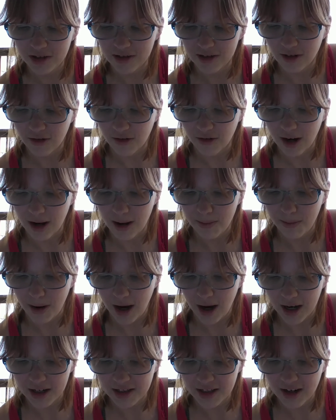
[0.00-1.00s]
to create
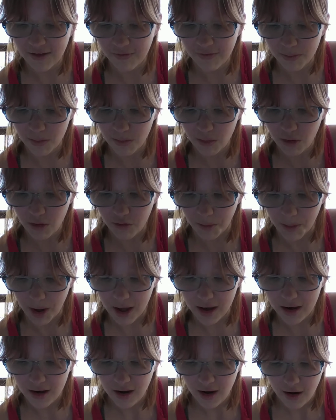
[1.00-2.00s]
positive
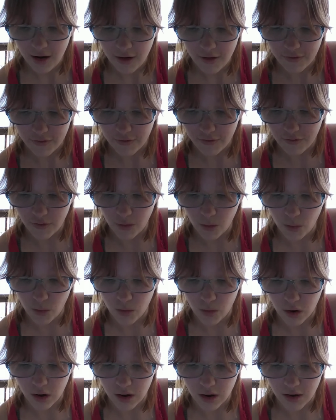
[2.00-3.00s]
movement
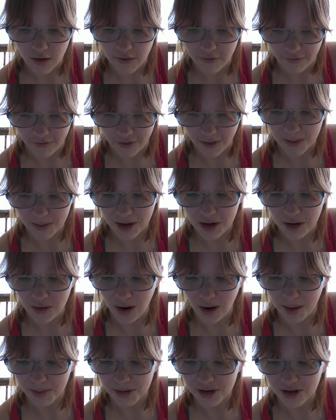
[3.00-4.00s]
from the new
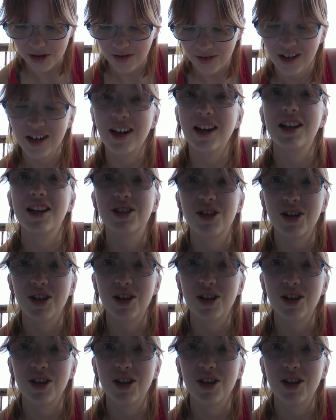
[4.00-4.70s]
opportunities